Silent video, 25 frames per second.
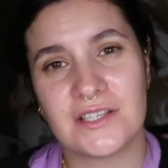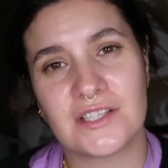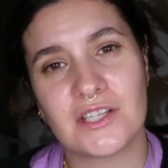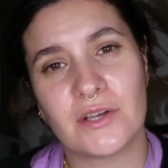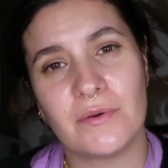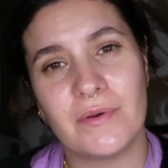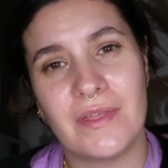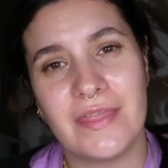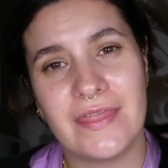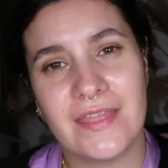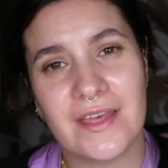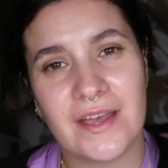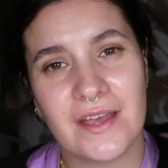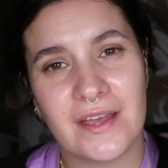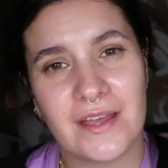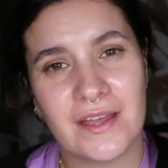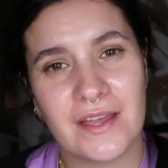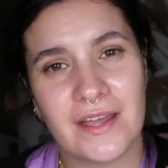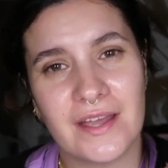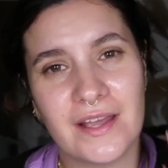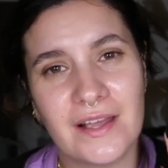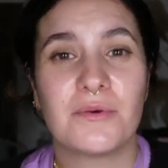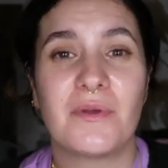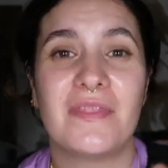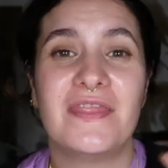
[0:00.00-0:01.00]
So in
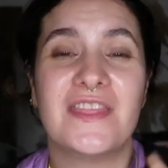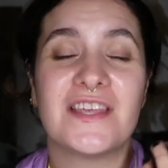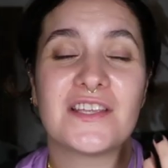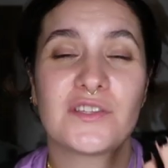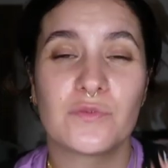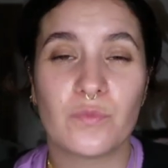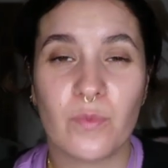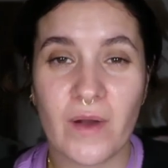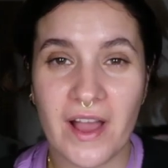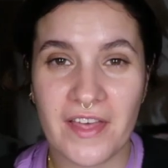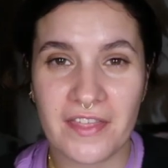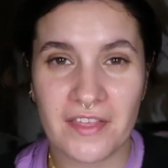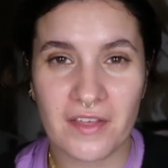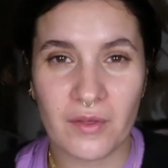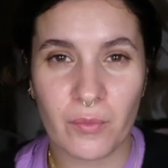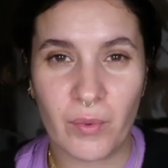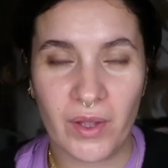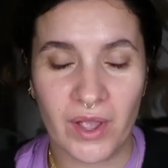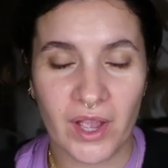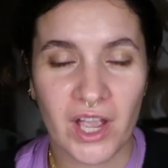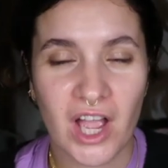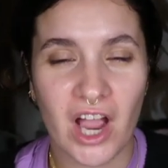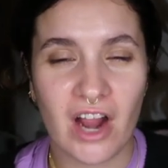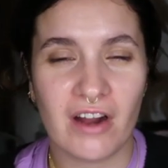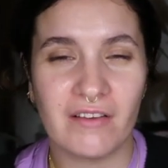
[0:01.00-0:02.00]
this weather
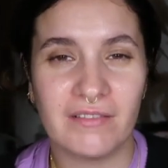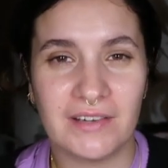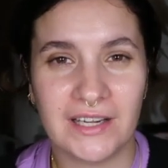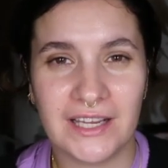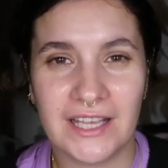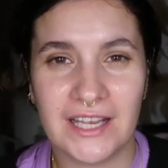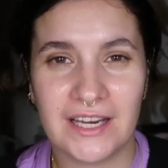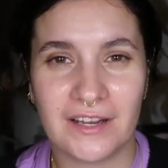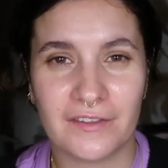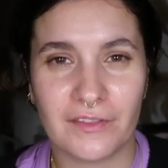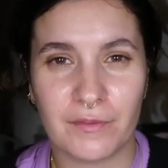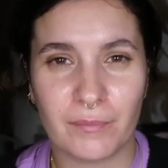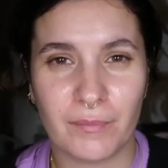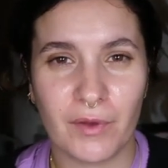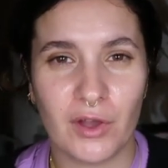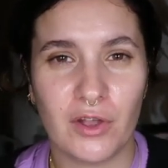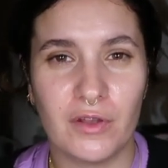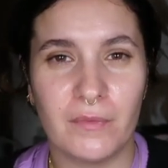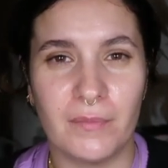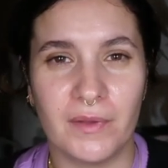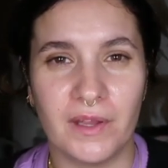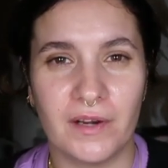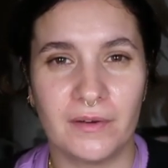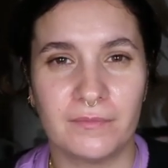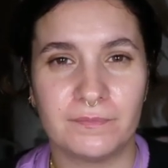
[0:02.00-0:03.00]
we're currently in at the
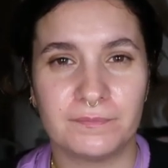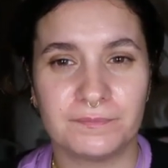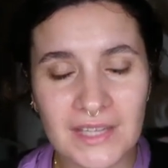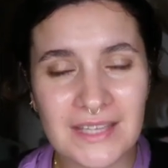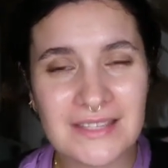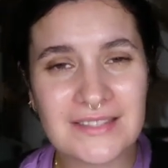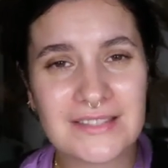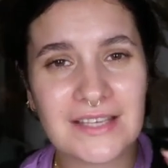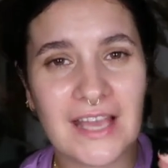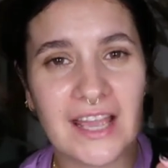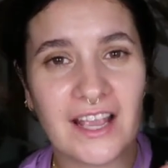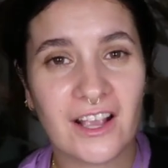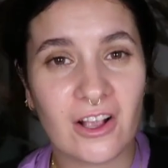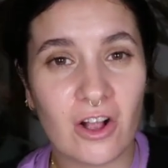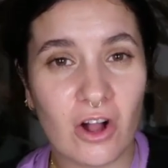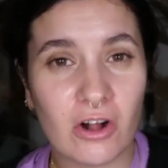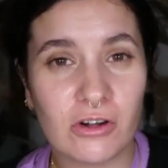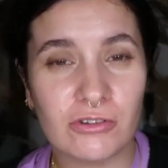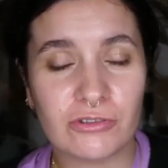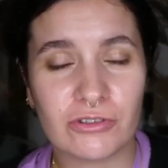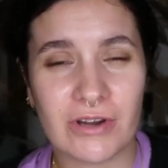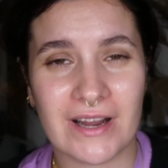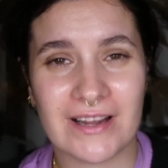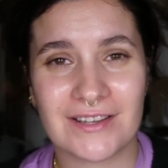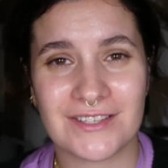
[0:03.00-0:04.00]
moment, it's getting
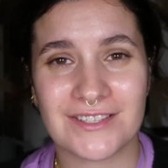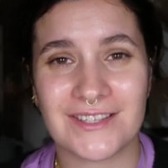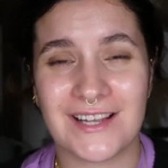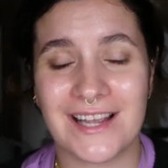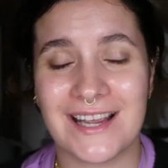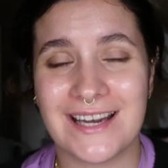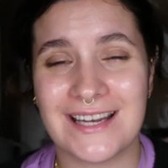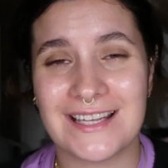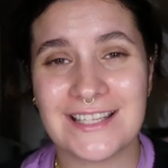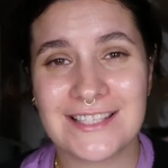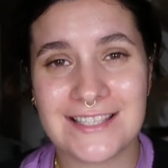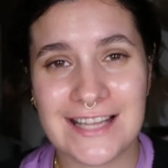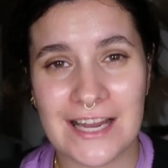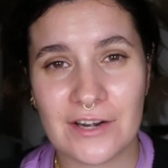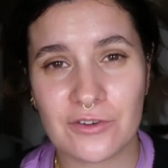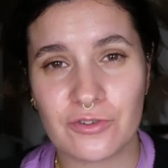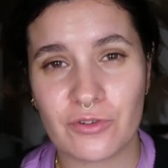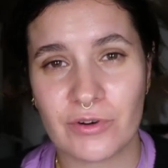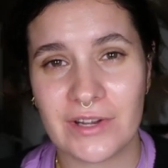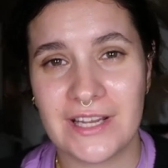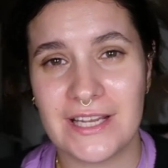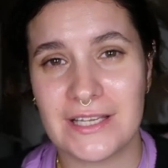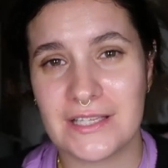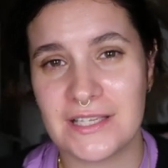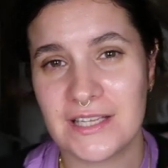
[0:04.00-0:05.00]
colder outside,
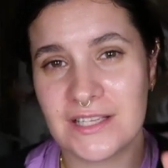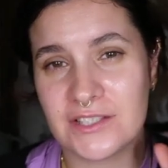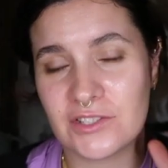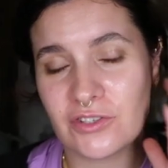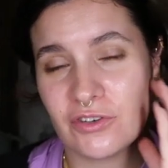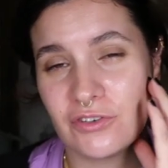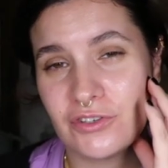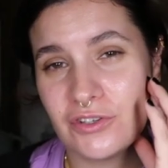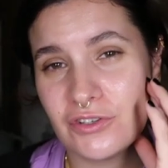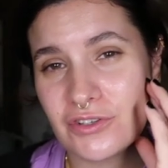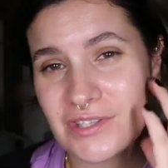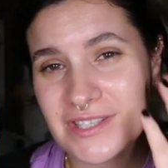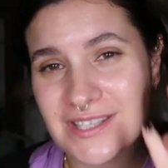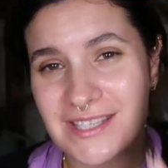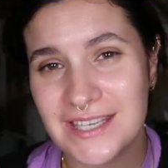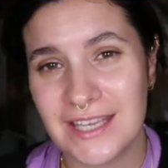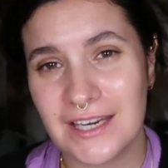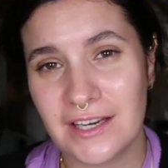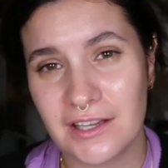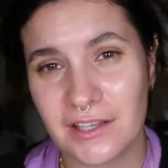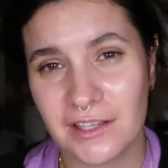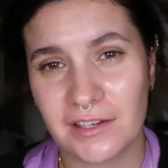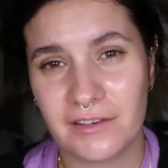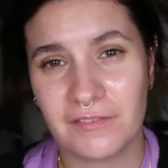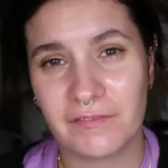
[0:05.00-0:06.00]
central heating's on, your
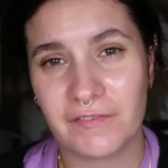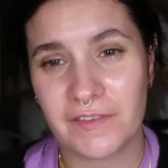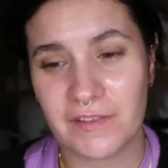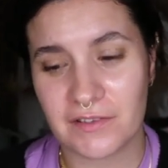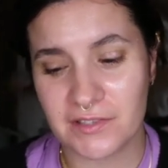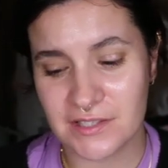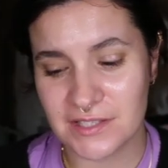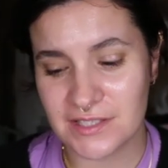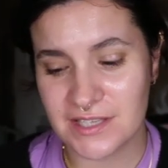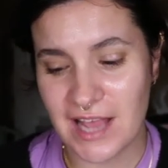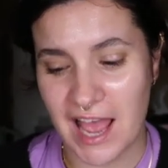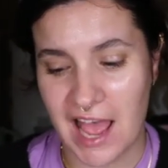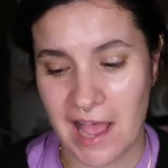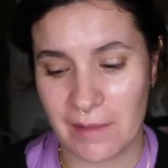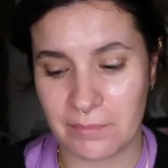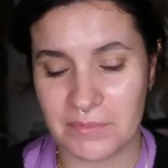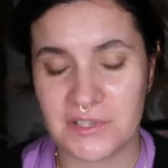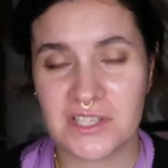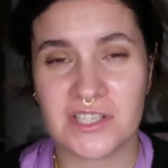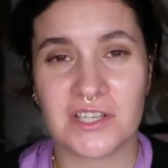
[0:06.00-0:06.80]
skin can feel sapped.